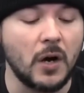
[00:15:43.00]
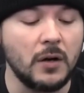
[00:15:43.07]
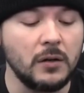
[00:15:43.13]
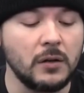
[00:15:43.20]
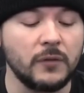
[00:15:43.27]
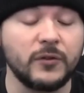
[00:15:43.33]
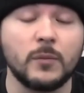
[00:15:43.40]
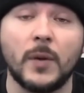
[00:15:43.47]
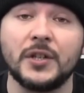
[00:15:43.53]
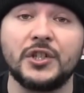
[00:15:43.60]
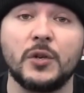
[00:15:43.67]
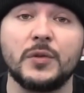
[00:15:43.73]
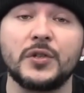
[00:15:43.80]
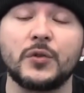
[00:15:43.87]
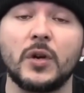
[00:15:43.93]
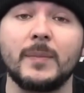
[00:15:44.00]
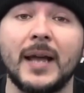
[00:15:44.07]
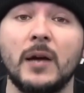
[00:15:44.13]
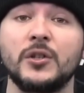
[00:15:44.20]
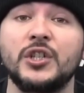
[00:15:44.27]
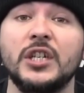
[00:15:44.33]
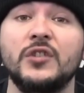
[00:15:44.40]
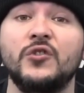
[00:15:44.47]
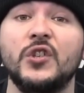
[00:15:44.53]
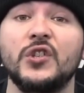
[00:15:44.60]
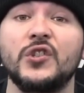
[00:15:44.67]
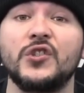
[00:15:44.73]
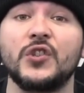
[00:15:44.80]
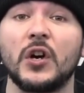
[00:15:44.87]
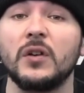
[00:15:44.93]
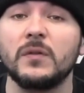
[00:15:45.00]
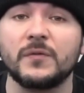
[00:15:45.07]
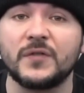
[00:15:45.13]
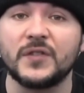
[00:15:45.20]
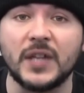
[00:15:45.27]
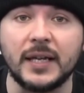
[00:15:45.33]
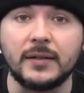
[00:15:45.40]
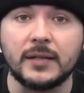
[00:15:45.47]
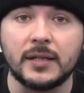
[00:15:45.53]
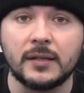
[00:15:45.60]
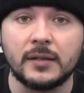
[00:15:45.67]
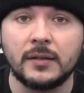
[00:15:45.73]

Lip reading: Article from when she was screaming how she deserves it.